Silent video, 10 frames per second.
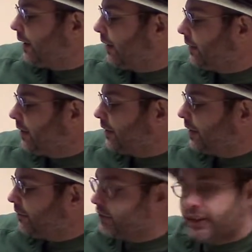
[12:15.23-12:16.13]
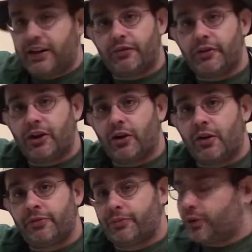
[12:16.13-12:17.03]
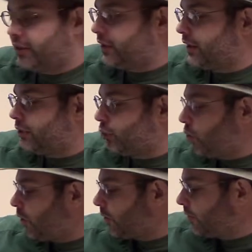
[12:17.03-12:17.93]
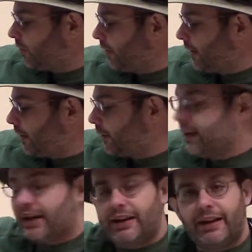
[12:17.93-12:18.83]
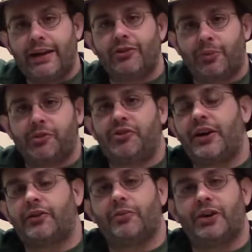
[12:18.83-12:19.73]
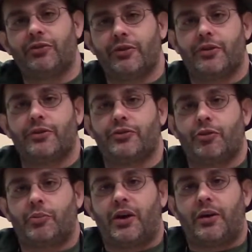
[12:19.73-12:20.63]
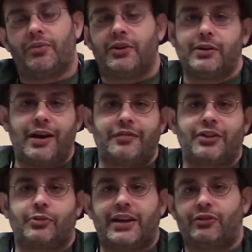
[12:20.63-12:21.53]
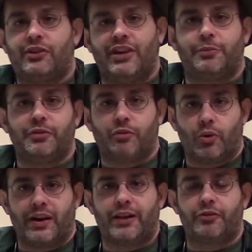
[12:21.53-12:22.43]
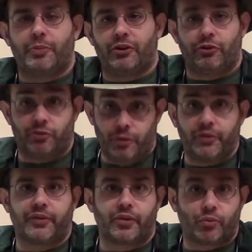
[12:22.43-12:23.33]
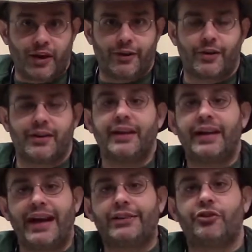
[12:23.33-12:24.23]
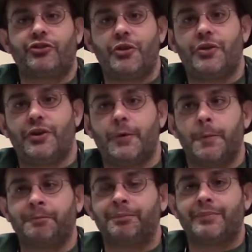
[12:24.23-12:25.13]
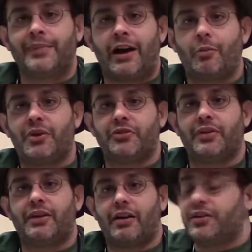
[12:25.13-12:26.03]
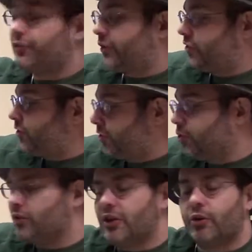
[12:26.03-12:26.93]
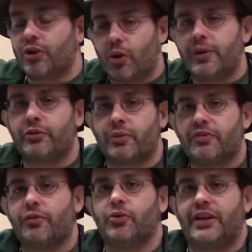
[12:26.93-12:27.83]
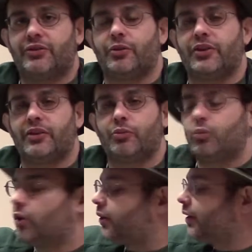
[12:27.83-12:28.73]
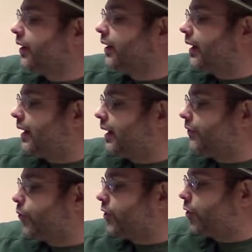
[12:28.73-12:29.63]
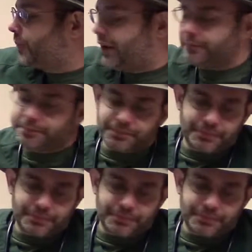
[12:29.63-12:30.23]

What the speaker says: Then kind of clean everything off with a little water and a little air, and again, double check to make sure that there's no problems. And a lot of vets will actually take before and after pictures, both for the record and to show you how much of a difference going through a full dental does work for your pet.